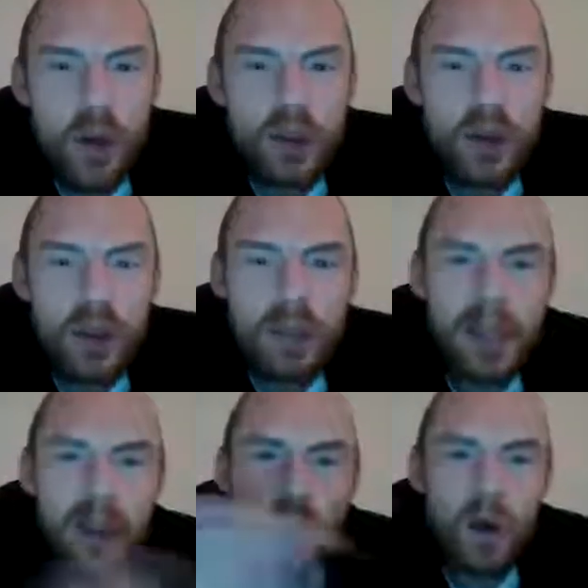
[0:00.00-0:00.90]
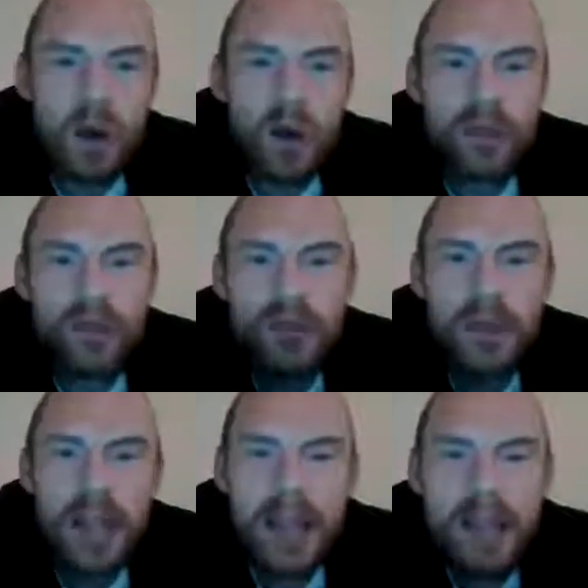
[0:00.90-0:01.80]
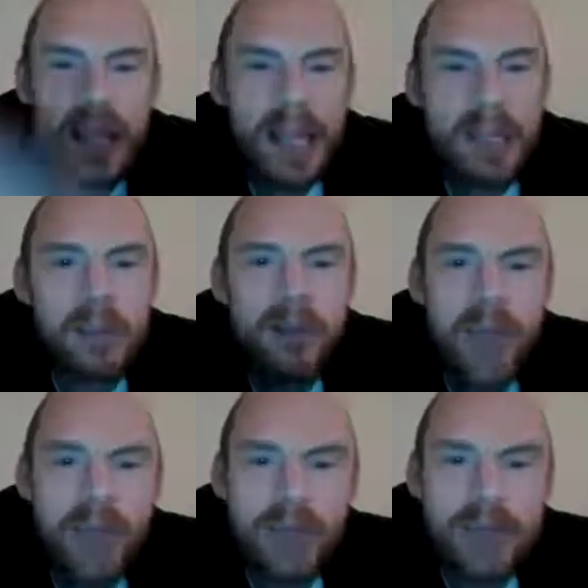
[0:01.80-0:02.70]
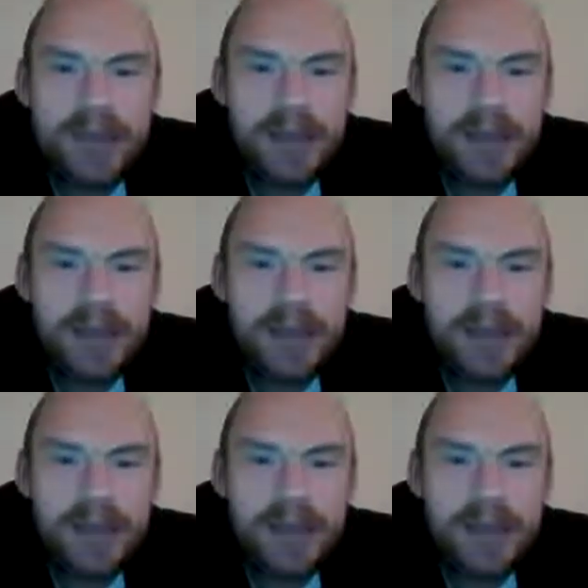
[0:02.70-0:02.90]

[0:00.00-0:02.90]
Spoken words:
sorts been going on in the kingdom of heaven,